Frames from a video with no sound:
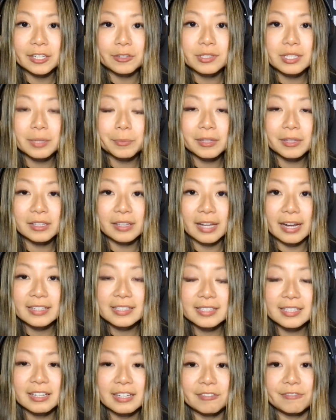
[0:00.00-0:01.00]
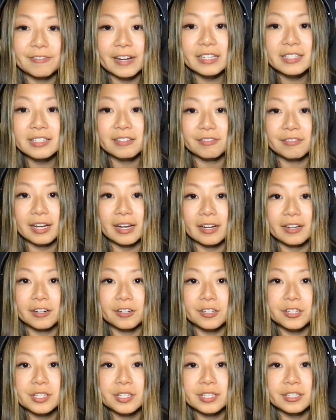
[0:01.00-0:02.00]
some of the lasting effects of that
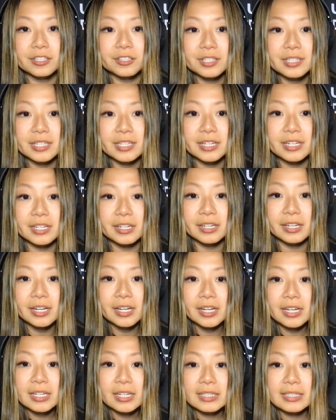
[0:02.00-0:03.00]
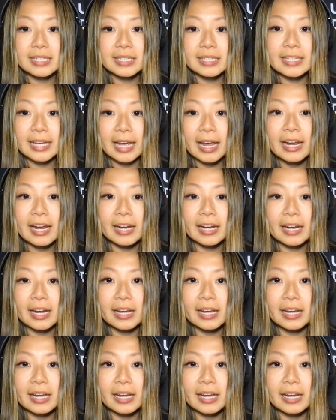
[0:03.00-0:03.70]
are still seen today.